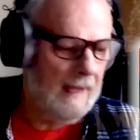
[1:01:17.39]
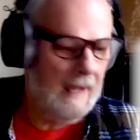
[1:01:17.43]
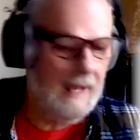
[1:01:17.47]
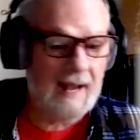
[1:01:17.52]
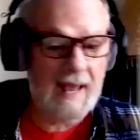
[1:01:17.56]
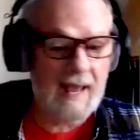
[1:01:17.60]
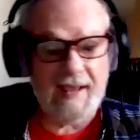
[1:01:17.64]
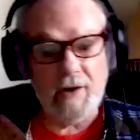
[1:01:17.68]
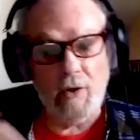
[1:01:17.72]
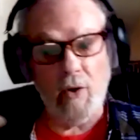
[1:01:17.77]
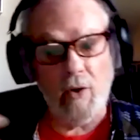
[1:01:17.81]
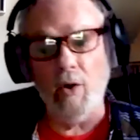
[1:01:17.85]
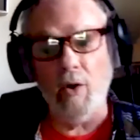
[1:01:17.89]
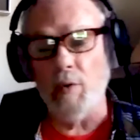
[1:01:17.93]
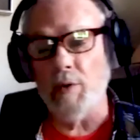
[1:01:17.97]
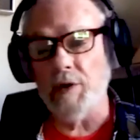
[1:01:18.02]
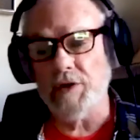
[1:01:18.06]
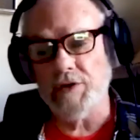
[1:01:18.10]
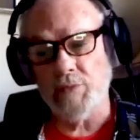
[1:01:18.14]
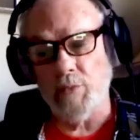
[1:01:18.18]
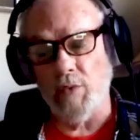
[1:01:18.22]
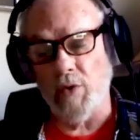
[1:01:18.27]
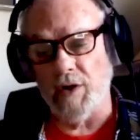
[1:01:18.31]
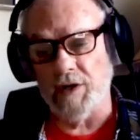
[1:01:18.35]
And I had
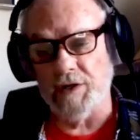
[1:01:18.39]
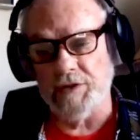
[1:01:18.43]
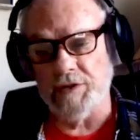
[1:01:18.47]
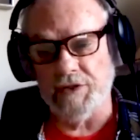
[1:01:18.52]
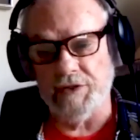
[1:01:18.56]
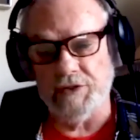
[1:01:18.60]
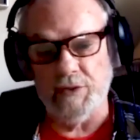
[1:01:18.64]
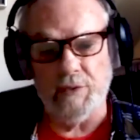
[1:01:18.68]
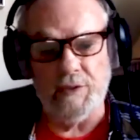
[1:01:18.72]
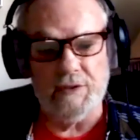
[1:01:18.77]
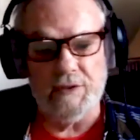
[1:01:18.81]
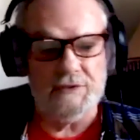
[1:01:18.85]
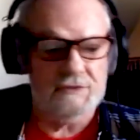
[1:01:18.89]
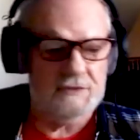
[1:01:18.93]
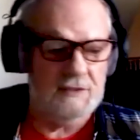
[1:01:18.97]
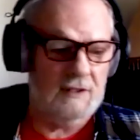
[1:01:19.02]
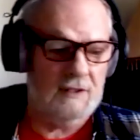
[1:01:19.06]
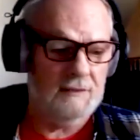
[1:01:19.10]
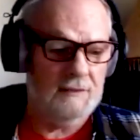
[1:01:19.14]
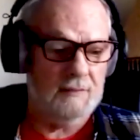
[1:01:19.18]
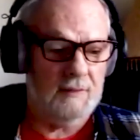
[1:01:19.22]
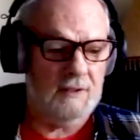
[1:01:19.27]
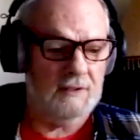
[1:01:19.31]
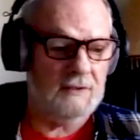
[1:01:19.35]
always wanted to do it
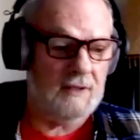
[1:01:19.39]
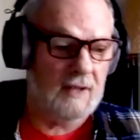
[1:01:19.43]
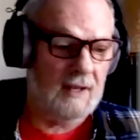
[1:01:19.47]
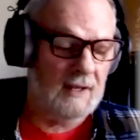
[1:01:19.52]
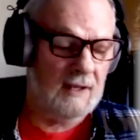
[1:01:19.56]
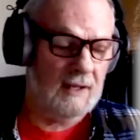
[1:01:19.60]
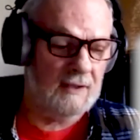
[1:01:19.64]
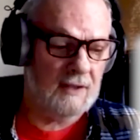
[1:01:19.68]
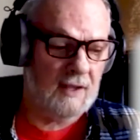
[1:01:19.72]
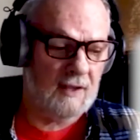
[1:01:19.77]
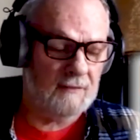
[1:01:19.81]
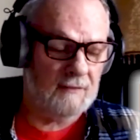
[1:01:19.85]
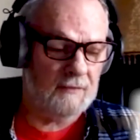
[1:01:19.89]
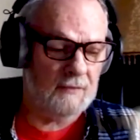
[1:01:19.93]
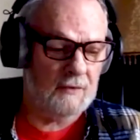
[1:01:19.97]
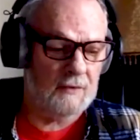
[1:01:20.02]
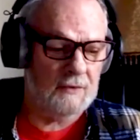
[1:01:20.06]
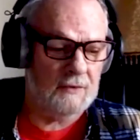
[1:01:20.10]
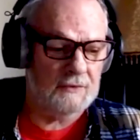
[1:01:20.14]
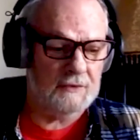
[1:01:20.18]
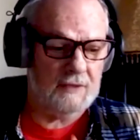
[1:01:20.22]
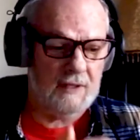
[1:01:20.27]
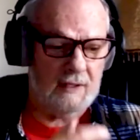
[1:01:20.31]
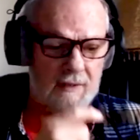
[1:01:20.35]
since because I got that
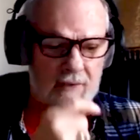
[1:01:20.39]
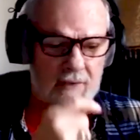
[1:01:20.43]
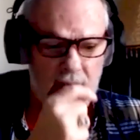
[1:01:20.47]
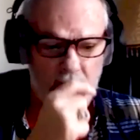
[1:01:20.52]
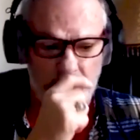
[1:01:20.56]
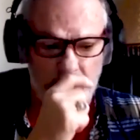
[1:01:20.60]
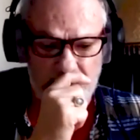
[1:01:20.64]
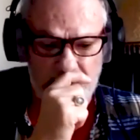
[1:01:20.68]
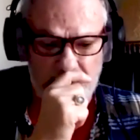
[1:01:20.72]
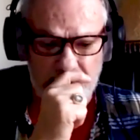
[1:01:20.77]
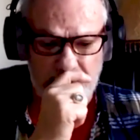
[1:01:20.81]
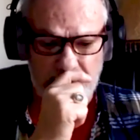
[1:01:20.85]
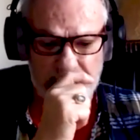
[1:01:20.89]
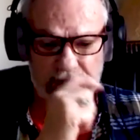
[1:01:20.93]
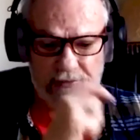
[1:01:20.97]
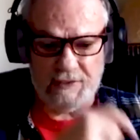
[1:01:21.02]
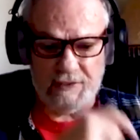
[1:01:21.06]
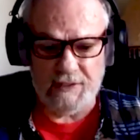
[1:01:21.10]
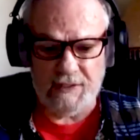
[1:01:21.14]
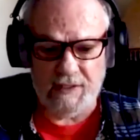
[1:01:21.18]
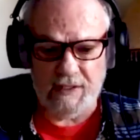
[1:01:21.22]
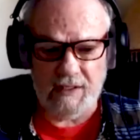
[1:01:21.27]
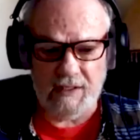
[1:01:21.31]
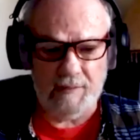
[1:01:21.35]
first uh, Court of the
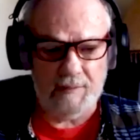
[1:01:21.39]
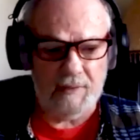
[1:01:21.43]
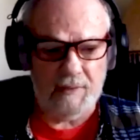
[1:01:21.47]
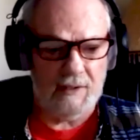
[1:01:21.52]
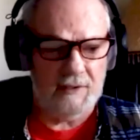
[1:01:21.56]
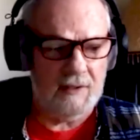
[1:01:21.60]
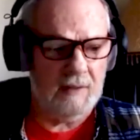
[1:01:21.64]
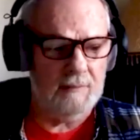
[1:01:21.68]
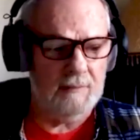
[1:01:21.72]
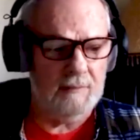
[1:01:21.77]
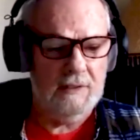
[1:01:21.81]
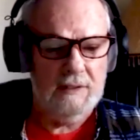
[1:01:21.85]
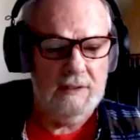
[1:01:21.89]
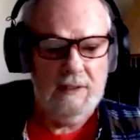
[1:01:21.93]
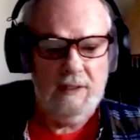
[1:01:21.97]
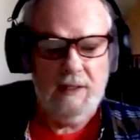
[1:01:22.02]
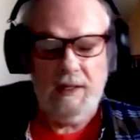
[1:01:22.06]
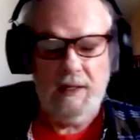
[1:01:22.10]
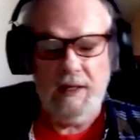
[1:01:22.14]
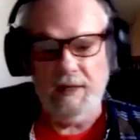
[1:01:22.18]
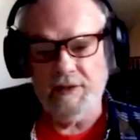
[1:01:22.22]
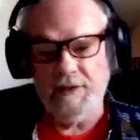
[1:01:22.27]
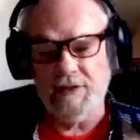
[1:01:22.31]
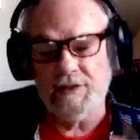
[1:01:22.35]
Crimson King by them,
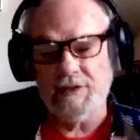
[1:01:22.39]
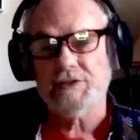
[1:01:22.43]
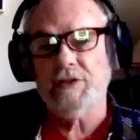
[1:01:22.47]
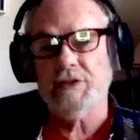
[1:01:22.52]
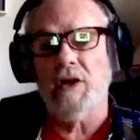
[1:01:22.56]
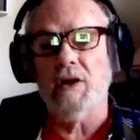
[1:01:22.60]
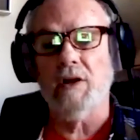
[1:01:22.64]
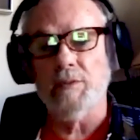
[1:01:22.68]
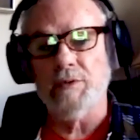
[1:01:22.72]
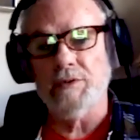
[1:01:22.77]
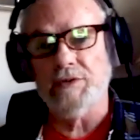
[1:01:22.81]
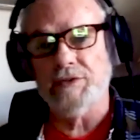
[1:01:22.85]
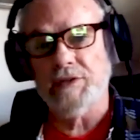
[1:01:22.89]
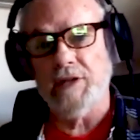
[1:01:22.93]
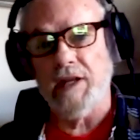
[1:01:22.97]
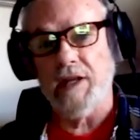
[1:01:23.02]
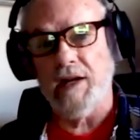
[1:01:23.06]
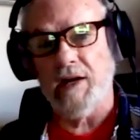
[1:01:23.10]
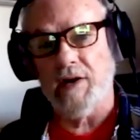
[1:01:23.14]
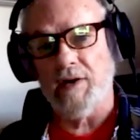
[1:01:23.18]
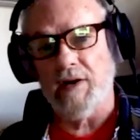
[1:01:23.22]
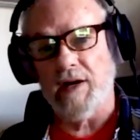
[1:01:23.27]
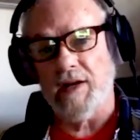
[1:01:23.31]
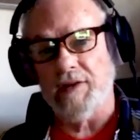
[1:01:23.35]
and the song was
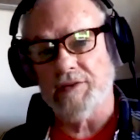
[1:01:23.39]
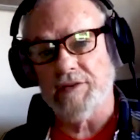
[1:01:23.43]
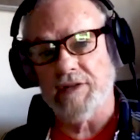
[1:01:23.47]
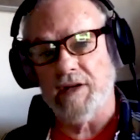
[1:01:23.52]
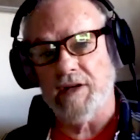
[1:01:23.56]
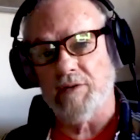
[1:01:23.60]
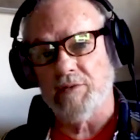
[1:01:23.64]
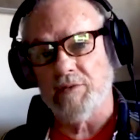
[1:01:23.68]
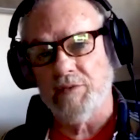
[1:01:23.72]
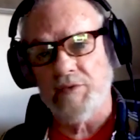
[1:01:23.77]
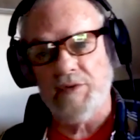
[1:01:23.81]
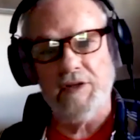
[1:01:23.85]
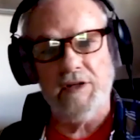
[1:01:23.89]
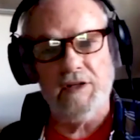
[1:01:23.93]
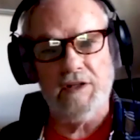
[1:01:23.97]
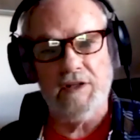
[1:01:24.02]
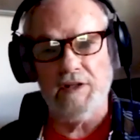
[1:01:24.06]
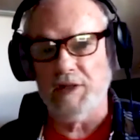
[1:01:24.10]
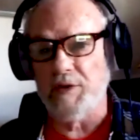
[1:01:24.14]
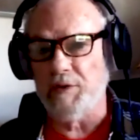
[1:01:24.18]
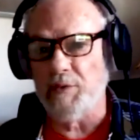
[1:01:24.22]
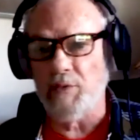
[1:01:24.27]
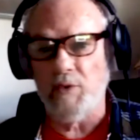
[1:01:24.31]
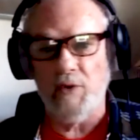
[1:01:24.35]
there. And I said, I
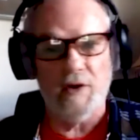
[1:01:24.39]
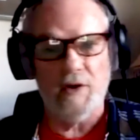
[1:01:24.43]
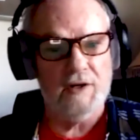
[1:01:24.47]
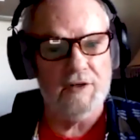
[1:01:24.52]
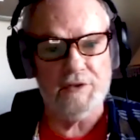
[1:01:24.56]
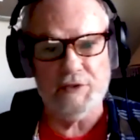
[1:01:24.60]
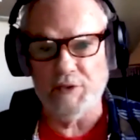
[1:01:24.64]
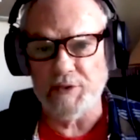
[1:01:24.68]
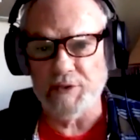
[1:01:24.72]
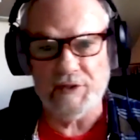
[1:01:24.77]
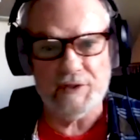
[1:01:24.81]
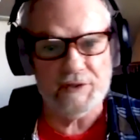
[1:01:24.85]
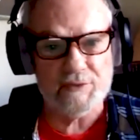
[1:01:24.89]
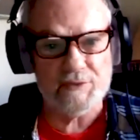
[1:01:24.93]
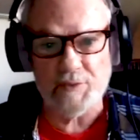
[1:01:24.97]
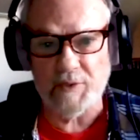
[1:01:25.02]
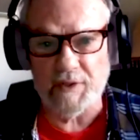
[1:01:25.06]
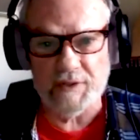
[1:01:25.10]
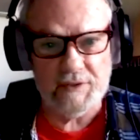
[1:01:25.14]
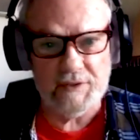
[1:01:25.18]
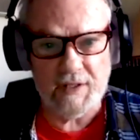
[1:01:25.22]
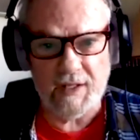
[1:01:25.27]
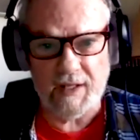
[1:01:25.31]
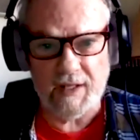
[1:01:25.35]
really want to do this
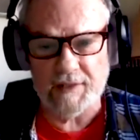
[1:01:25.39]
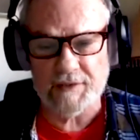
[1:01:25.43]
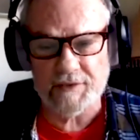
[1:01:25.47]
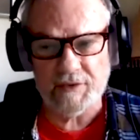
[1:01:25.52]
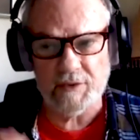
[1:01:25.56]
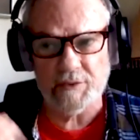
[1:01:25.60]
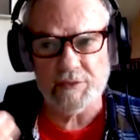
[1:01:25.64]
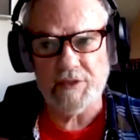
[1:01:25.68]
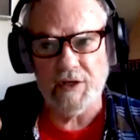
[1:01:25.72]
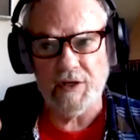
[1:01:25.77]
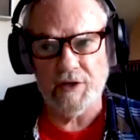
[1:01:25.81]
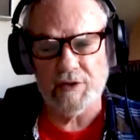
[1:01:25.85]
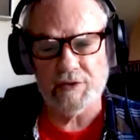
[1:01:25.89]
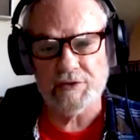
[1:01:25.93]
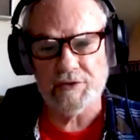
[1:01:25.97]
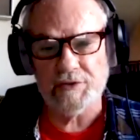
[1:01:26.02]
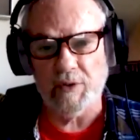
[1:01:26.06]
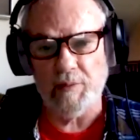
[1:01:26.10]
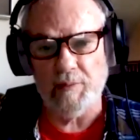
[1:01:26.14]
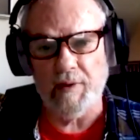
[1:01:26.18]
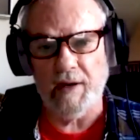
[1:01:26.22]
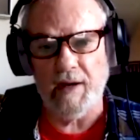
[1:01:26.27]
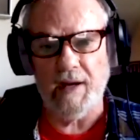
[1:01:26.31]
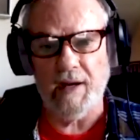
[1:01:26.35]
one day. So years
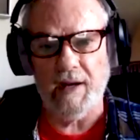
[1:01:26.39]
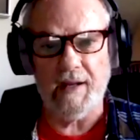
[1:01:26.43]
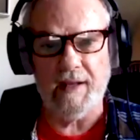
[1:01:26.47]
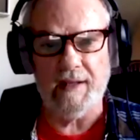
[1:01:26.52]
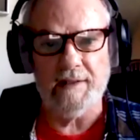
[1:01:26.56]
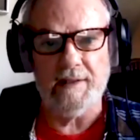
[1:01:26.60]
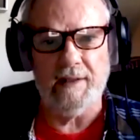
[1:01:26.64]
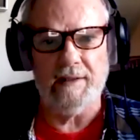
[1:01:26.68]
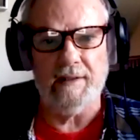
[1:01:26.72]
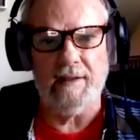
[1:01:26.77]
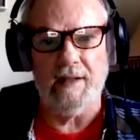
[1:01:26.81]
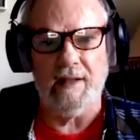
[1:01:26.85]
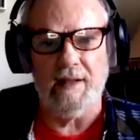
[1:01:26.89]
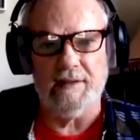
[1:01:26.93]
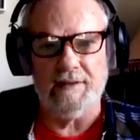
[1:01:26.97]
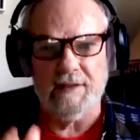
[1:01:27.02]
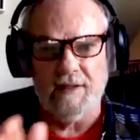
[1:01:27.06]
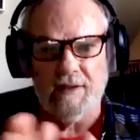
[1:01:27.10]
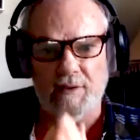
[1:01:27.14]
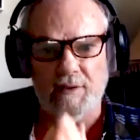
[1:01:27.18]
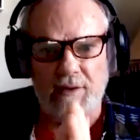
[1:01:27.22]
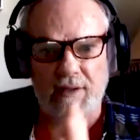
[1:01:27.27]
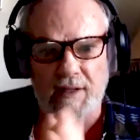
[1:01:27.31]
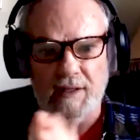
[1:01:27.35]
go by, and then I
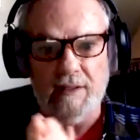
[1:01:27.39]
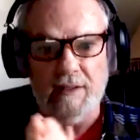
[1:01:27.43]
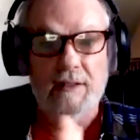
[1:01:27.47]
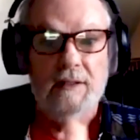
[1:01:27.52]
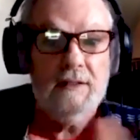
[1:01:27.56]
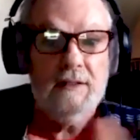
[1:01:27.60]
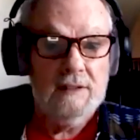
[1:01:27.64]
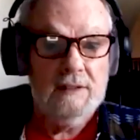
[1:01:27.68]
said, okay,